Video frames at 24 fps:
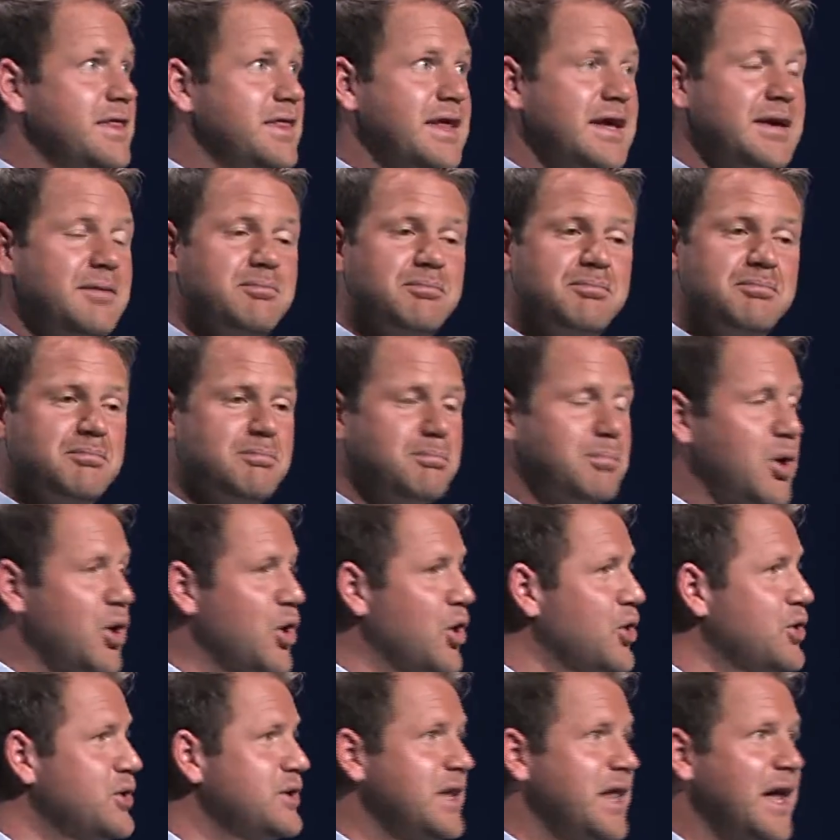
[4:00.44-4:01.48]
they
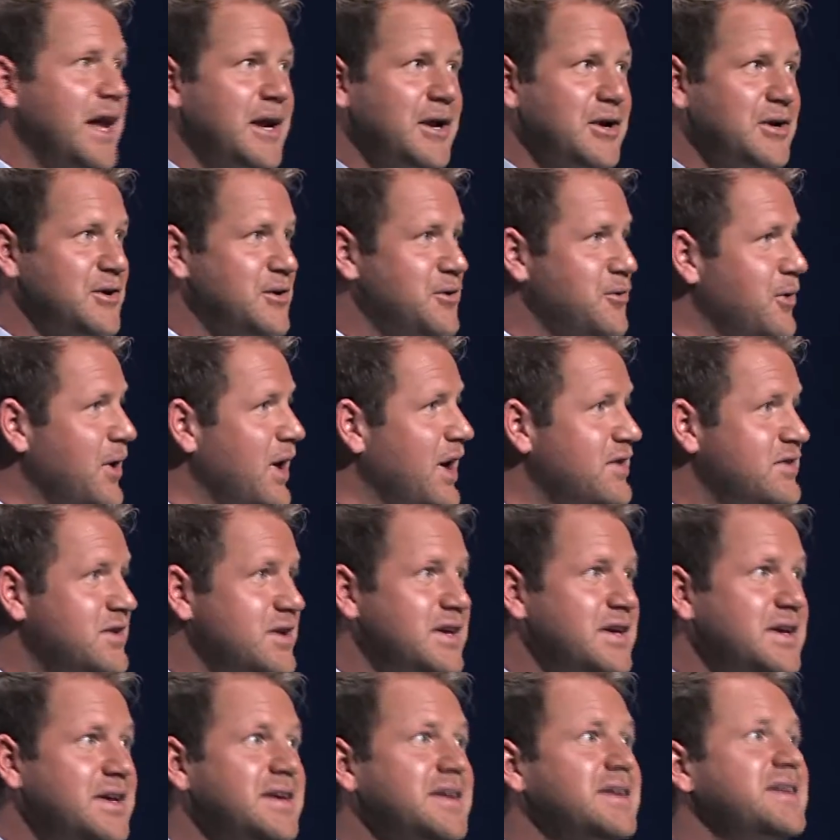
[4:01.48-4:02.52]
burn like
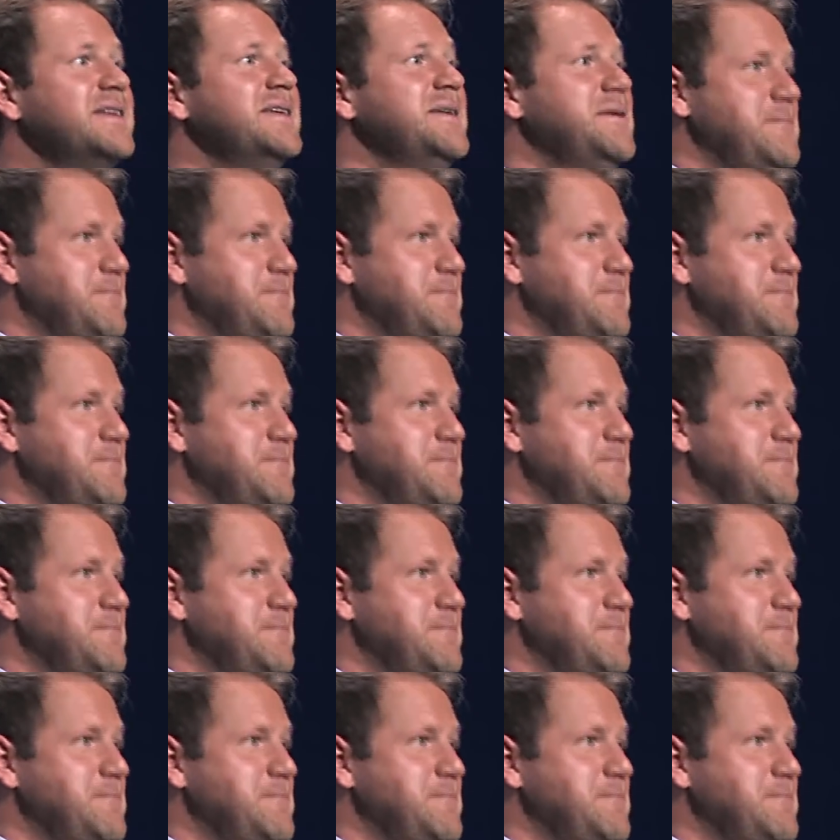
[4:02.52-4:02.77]
crazy.